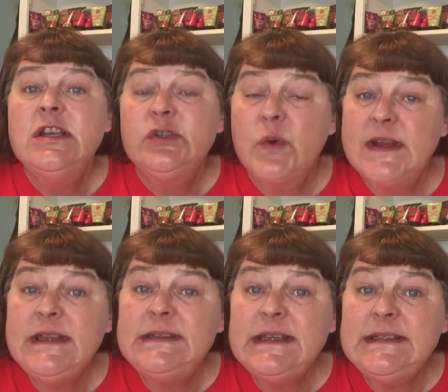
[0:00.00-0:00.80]

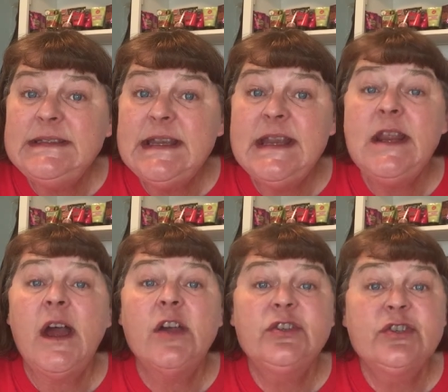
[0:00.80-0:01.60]
2016
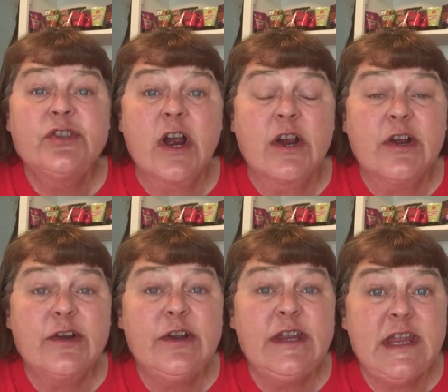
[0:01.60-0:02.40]

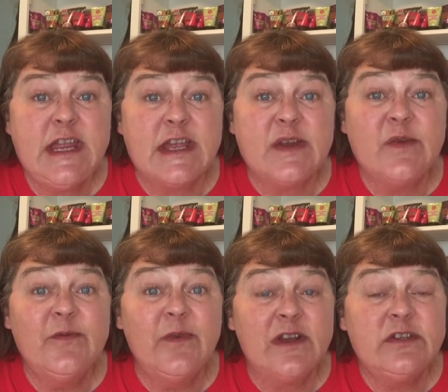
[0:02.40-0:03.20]
starter kit,
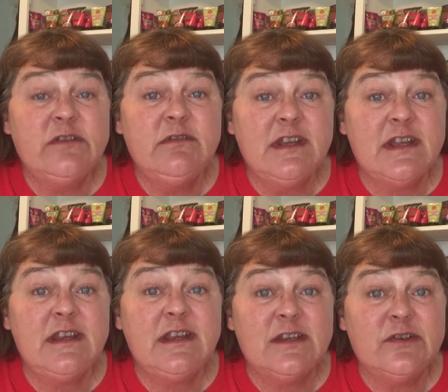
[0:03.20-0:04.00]
what you
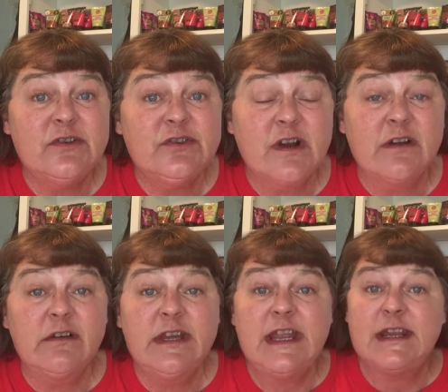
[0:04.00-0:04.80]
get in your starter
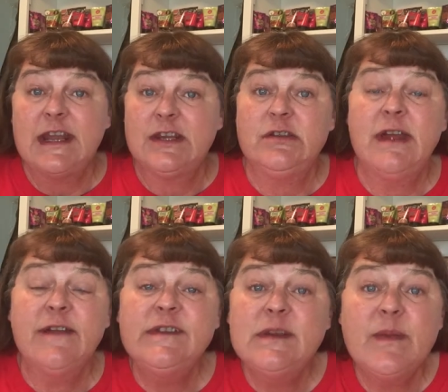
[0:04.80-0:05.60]
kit. And I do
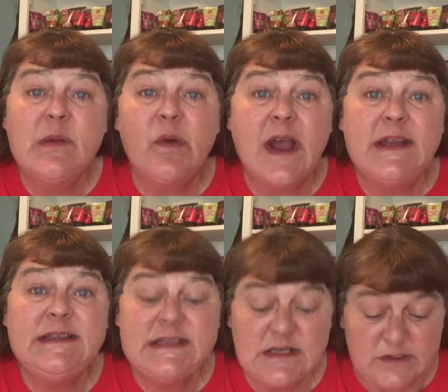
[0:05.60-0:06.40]
have some of the
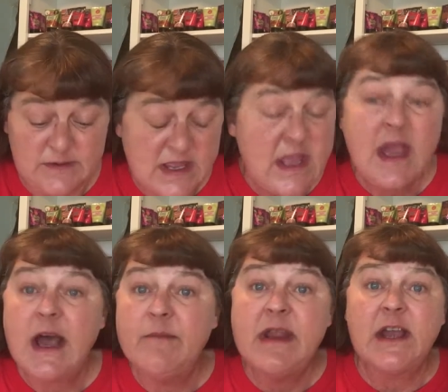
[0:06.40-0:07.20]
products here.
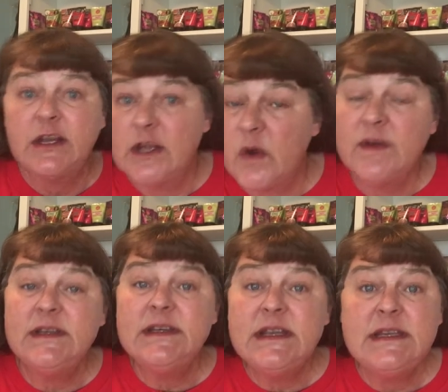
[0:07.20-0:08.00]
I'm not going to go
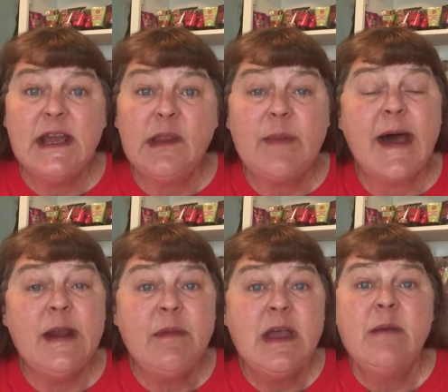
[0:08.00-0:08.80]
into detail about
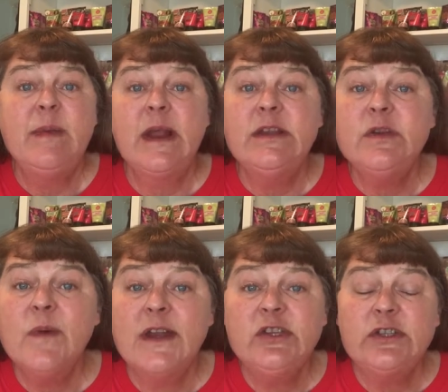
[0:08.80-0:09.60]
them, but I do
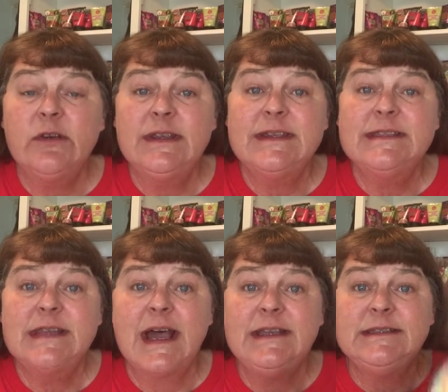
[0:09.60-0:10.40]
want to show you the
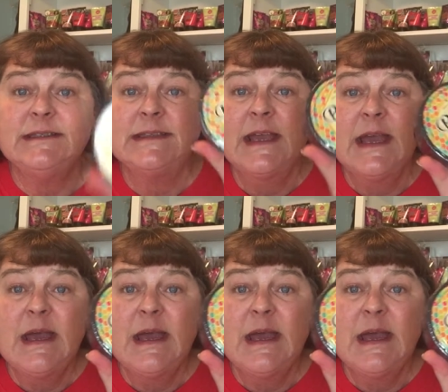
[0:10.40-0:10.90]
sizes.